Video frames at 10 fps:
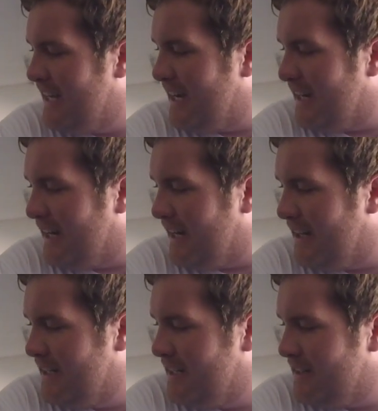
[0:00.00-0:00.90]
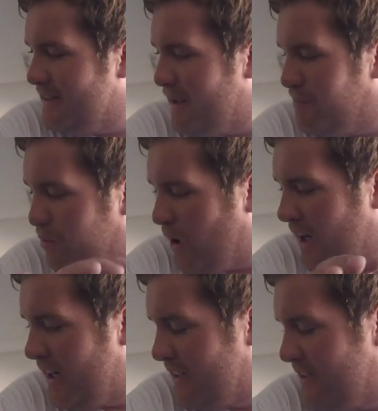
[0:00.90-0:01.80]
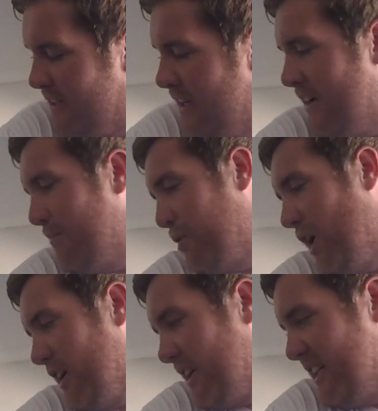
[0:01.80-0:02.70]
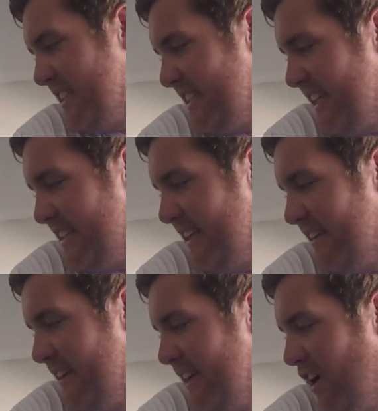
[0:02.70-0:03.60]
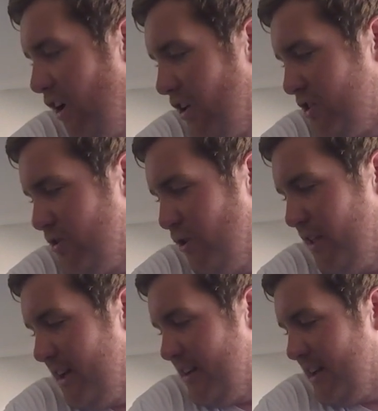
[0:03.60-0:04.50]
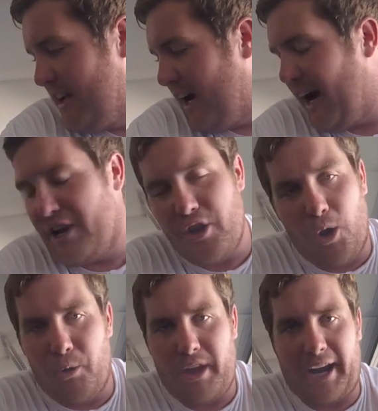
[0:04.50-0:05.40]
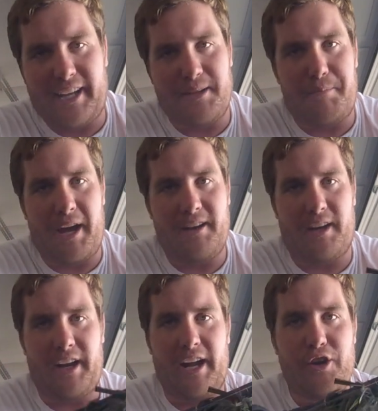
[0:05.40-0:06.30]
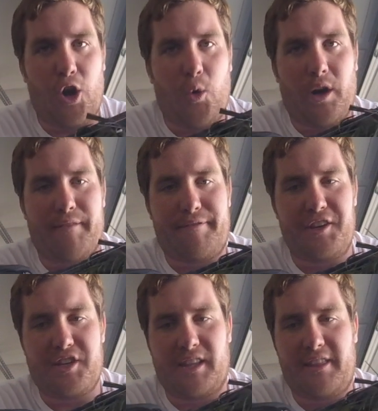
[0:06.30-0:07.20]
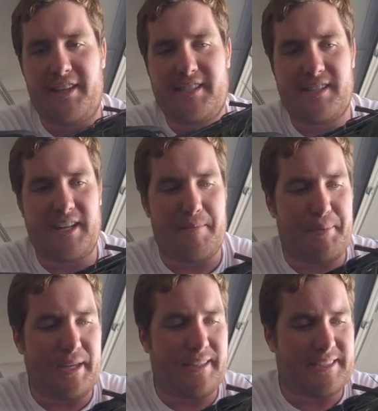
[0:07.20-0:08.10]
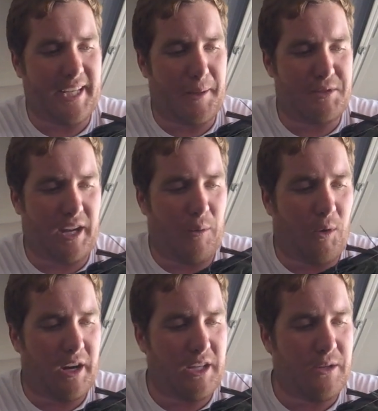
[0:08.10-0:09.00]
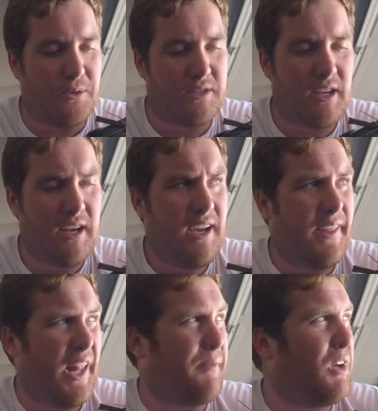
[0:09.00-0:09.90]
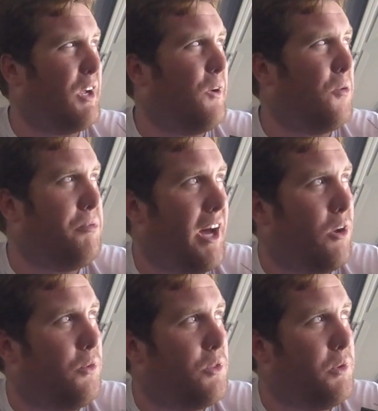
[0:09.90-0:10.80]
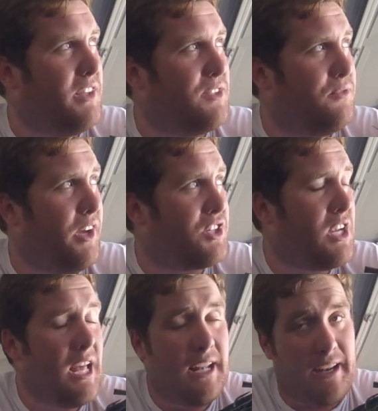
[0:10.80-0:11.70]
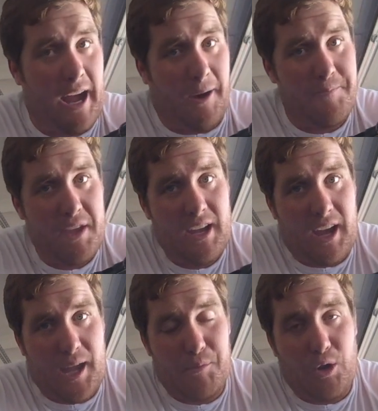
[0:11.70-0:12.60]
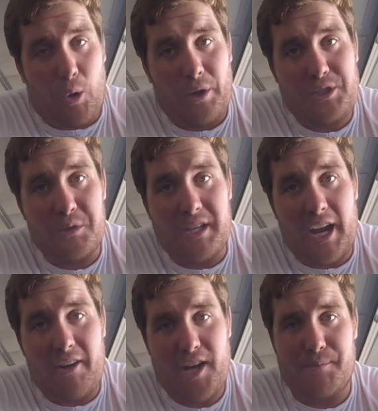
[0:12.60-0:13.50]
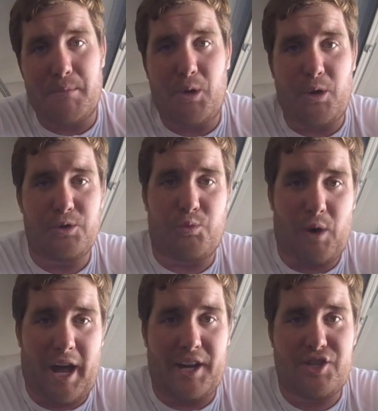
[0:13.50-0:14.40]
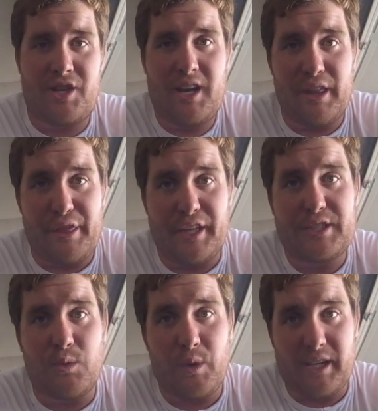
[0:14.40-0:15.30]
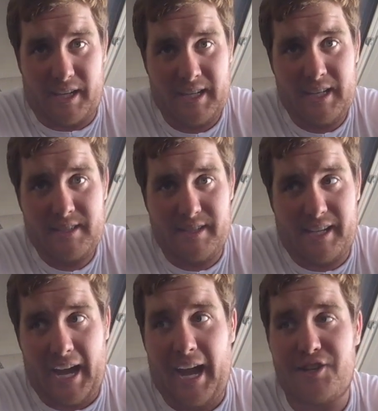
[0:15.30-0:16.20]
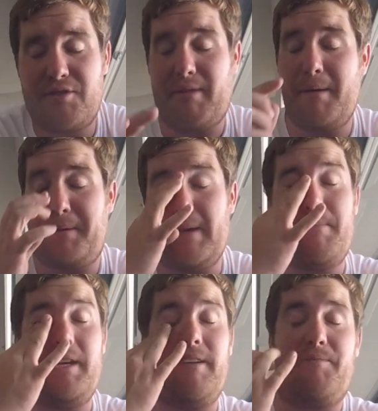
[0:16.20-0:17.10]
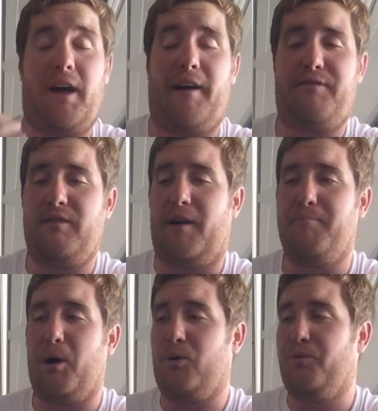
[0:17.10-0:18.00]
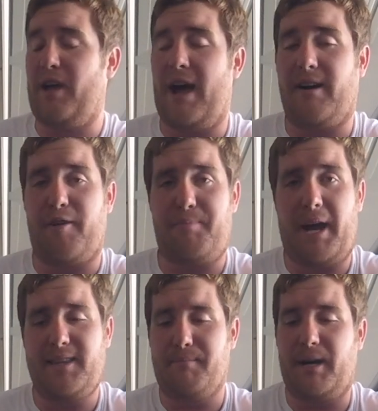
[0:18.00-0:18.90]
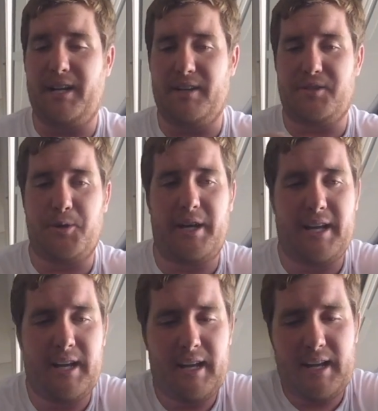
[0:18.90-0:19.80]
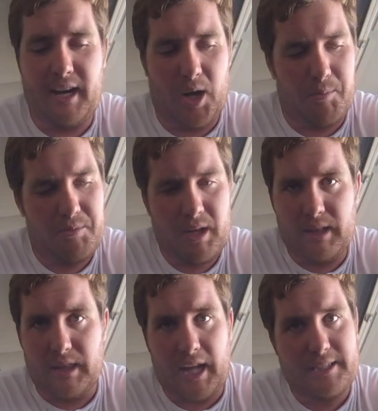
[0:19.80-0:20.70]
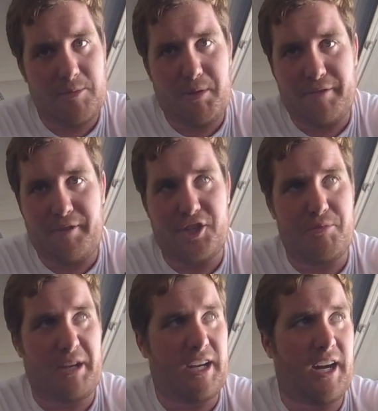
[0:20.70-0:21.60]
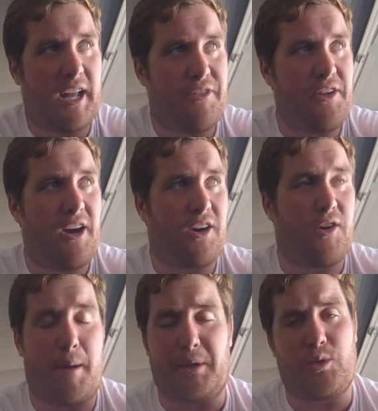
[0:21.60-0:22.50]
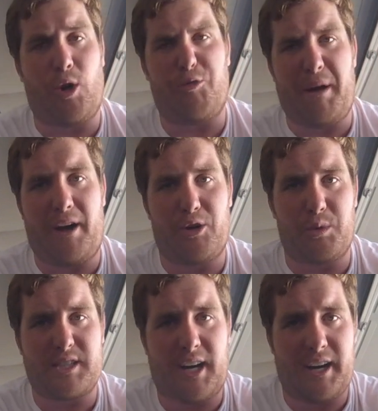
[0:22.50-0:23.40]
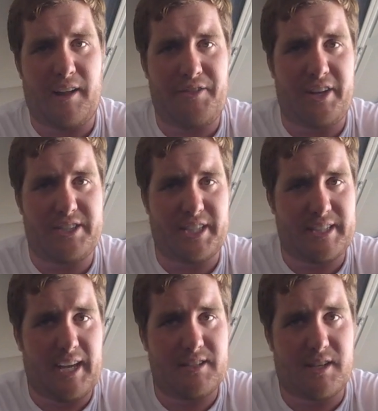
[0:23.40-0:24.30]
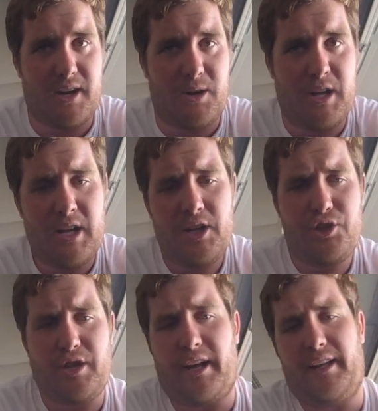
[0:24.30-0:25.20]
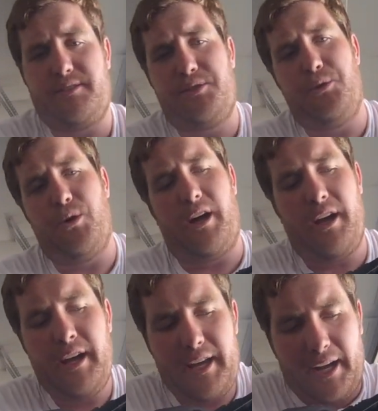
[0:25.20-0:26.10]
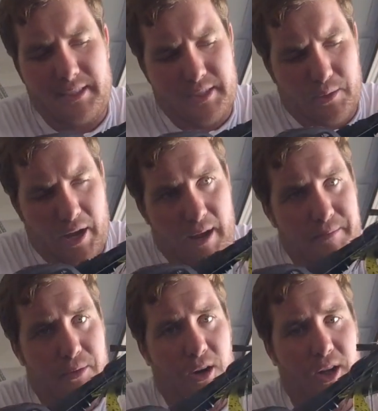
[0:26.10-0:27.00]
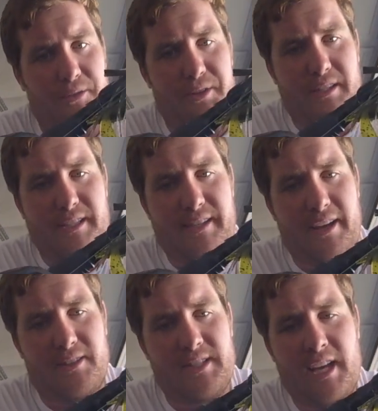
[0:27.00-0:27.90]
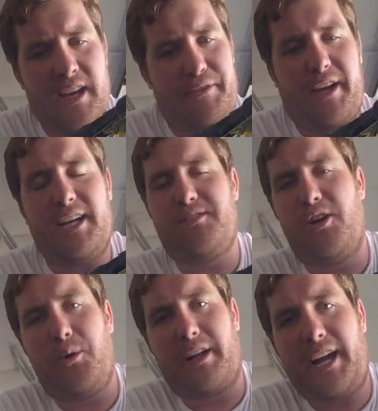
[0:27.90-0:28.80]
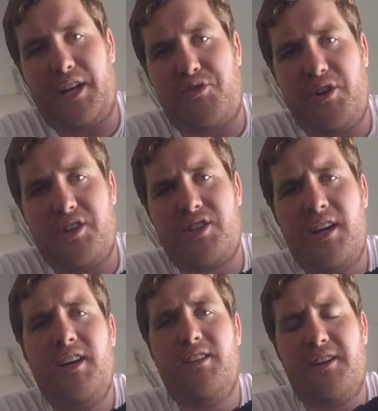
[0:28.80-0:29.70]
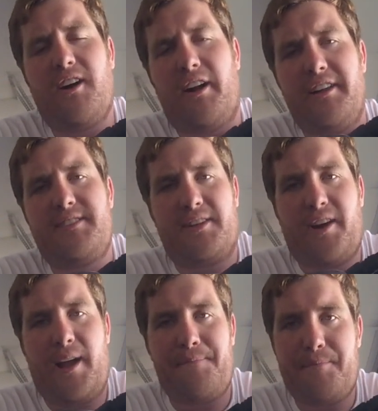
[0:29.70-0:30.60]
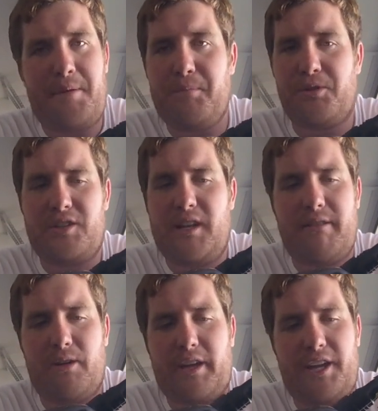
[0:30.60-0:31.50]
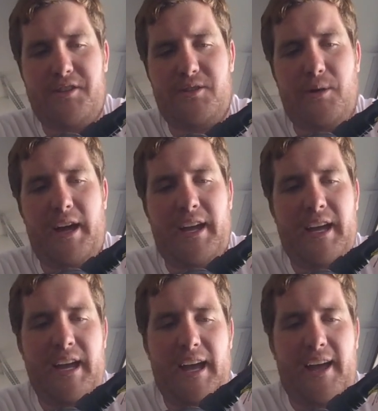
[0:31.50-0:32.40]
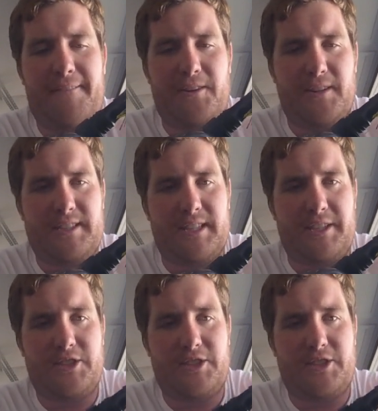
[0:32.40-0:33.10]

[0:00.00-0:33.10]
and product consistent arsenal that I know that I can depend on, and I know when I'm fishing, this is going to be the setups that I want to use and that I'm going to go to battle with these fish. Now, I am going to Gary Yamamoto's ranch this week to catch my PB. I've buckled down. I've paid the money to do it. Lots of big fish have been caught out there. Crap, a 12-pounder was caught out there 6 days ago. Shout outs to Instagram for all of the details. If you guys don't know where to catch fish, look on Instagram. People just give their locations away effortlessly.